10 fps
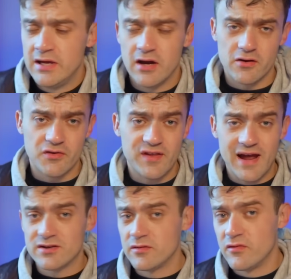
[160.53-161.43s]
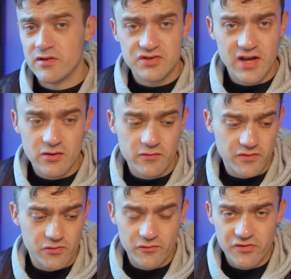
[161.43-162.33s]
I got slagged off on this channel
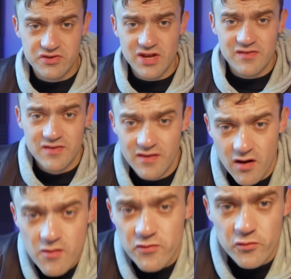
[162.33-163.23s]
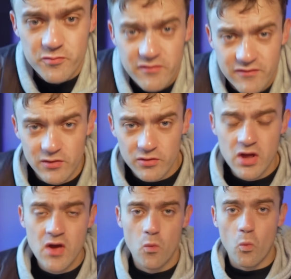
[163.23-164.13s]
for sort of suggesting that Arsenal's midfield
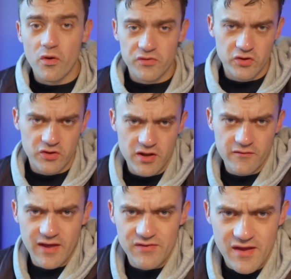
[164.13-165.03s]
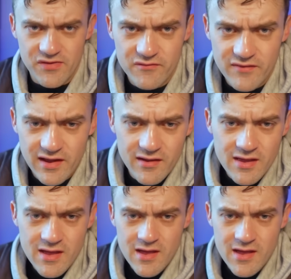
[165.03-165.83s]
wasn't good enough against Aston Villa.